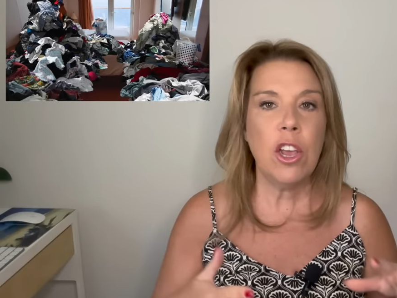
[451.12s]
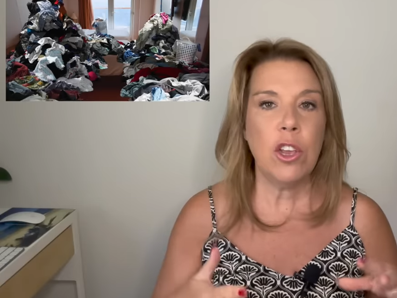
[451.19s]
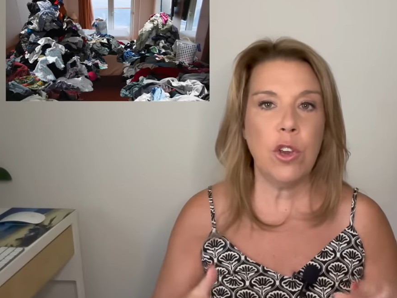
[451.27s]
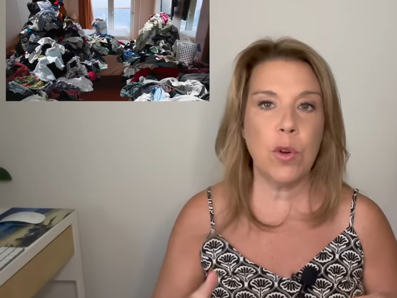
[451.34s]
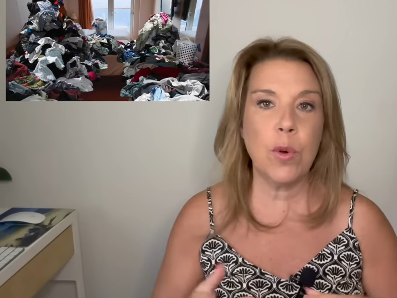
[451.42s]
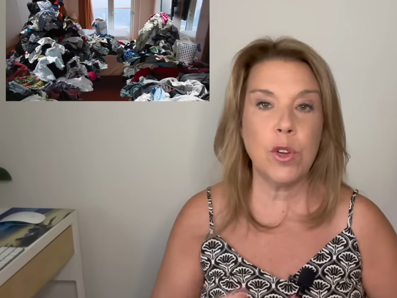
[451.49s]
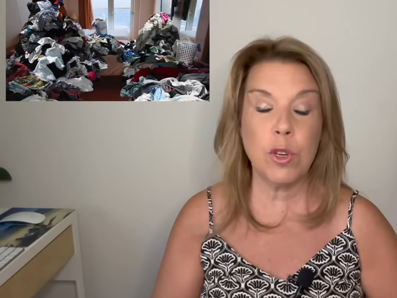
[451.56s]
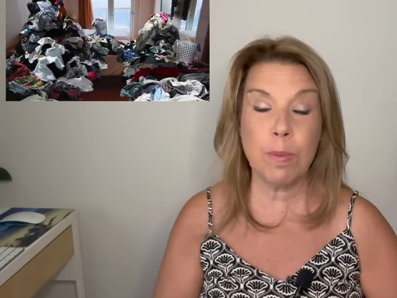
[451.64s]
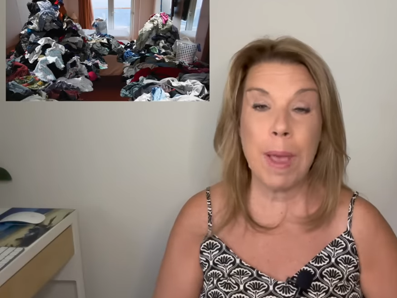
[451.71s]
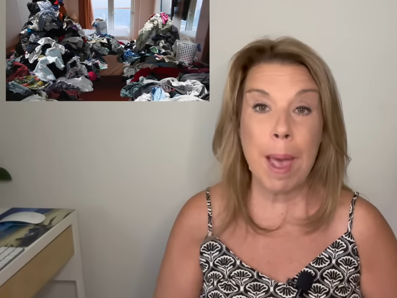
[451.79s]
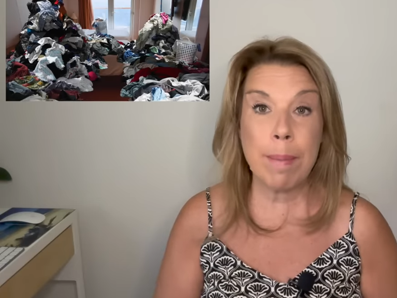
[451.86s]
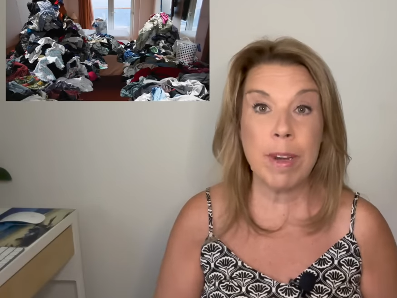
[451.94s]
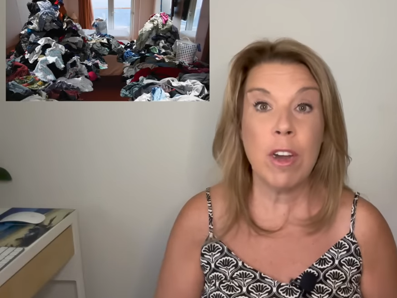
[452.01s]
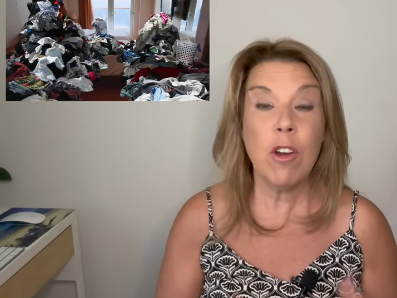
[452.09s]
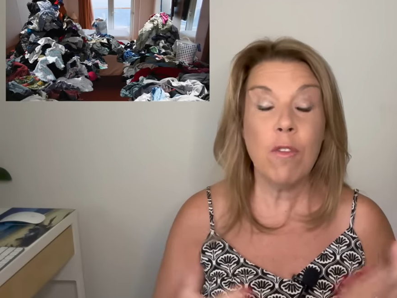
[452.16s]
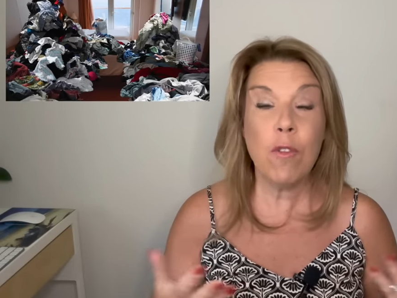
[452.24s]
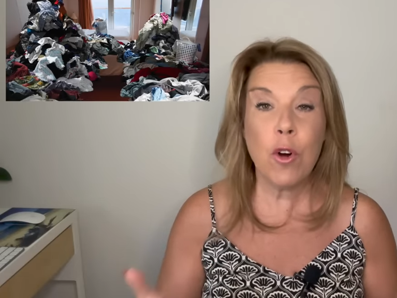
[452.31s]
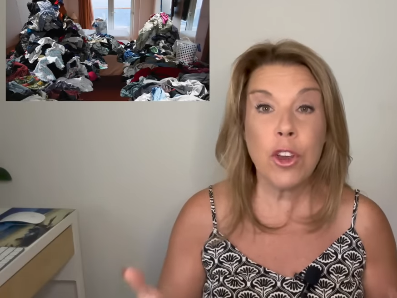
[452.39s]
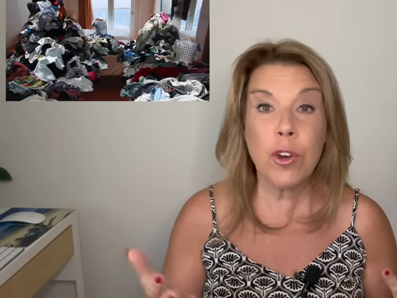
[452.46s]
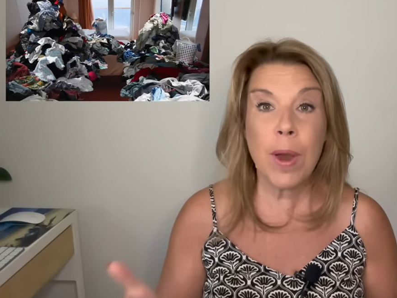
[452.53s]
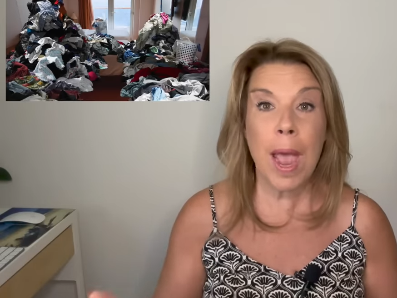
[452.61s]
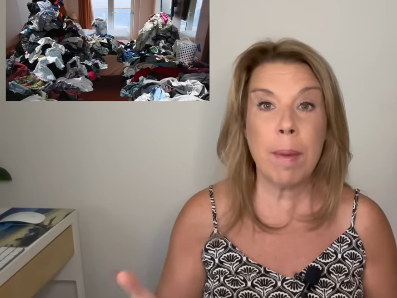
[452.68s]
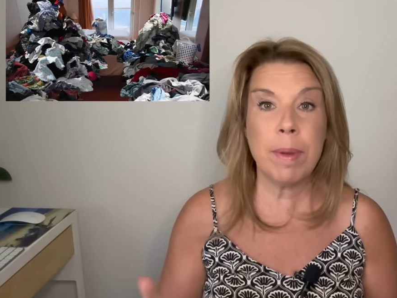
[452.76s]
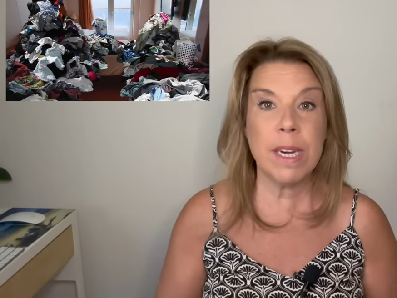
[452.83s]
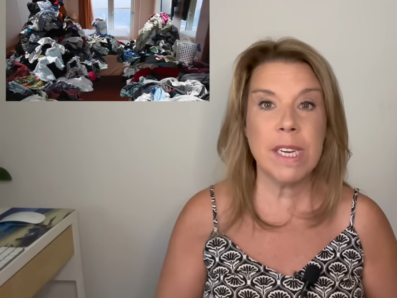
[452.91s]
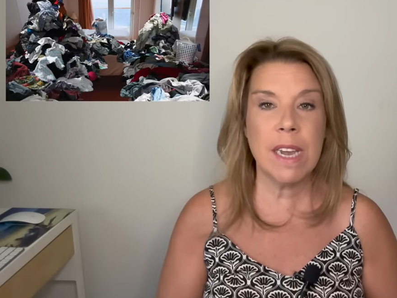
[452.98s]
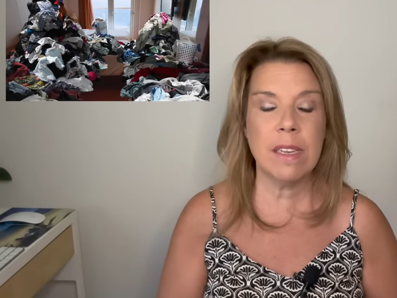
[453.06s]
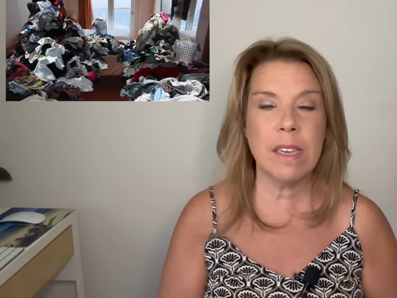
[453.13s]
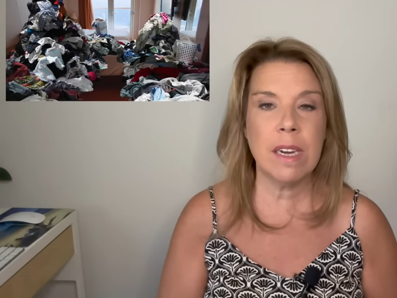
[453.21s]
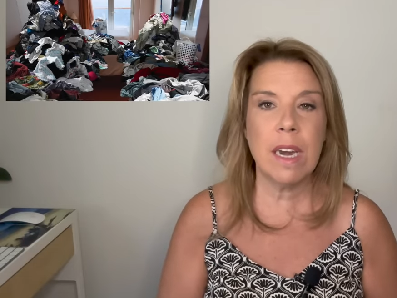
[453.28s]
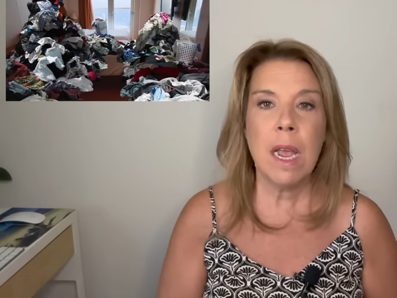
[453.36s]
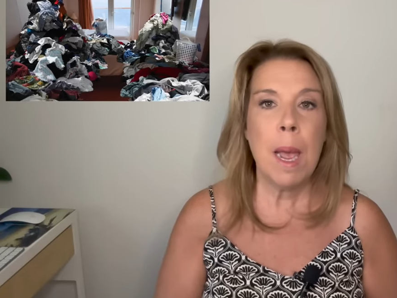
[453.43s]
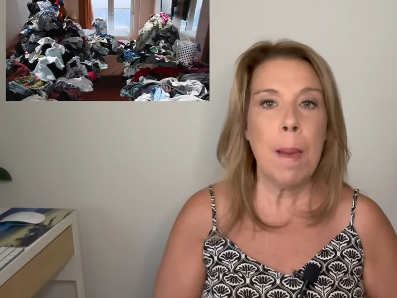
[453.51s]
your cruise ship cabin for your cabin attendant,